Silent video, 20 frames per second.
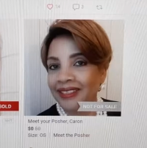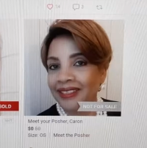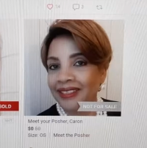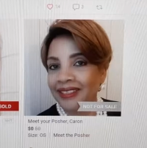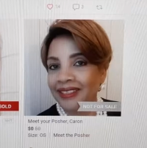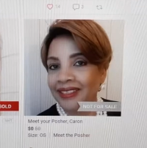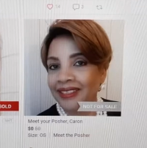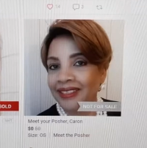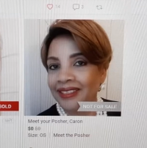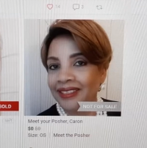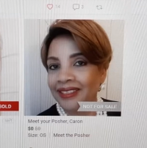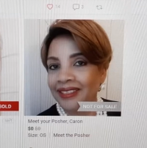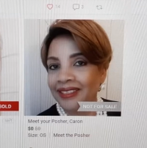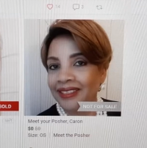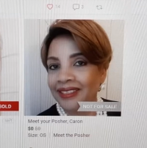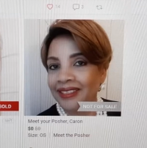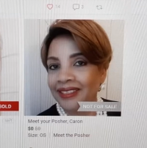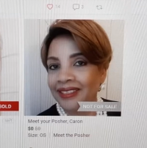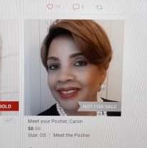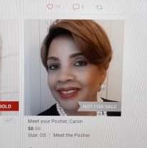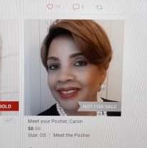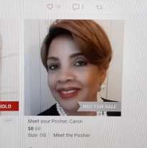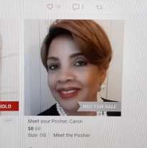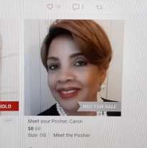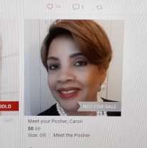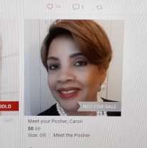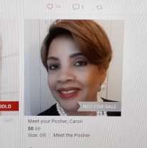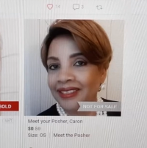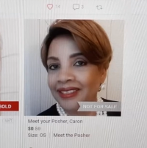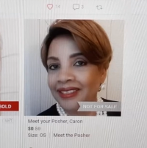
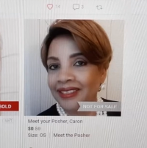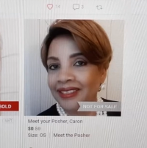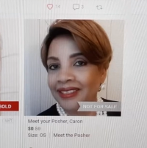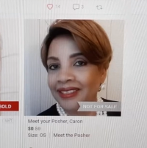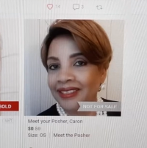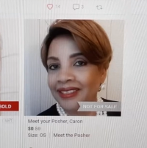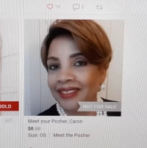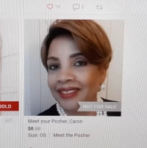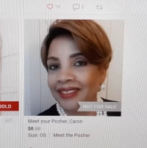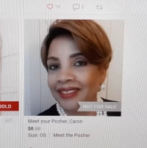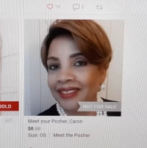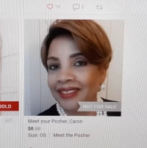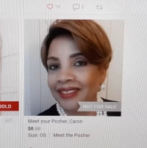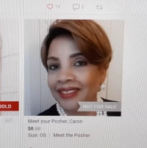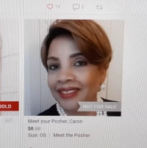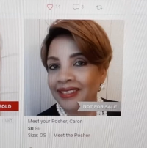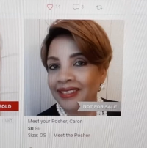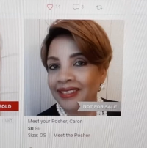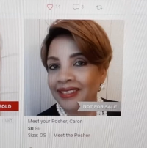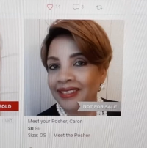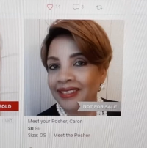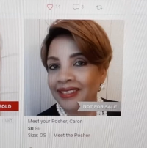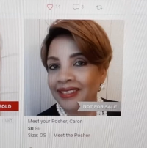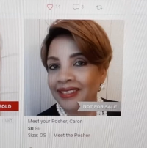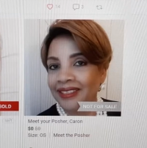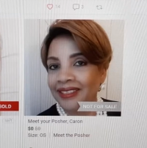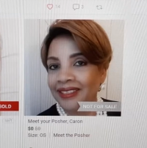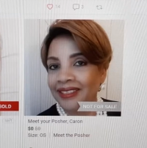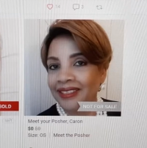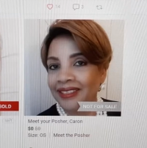
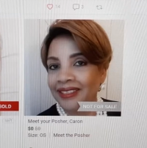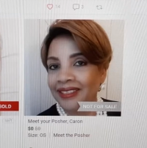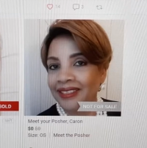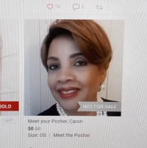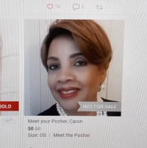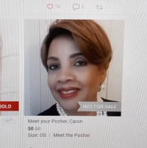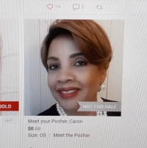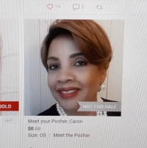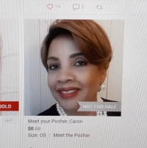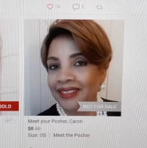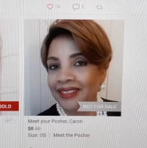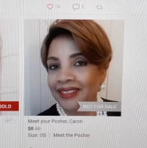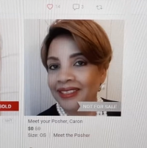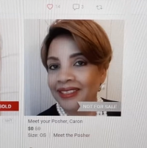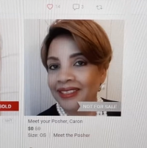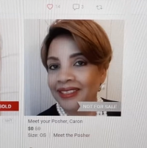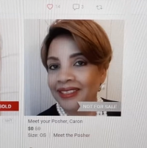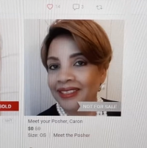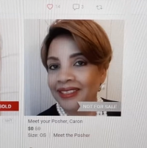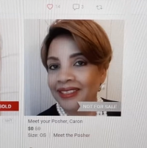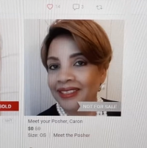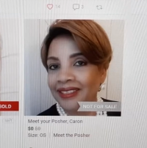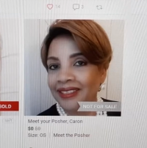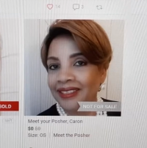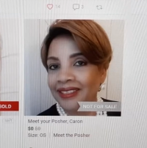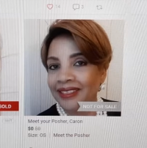Nobody speaks.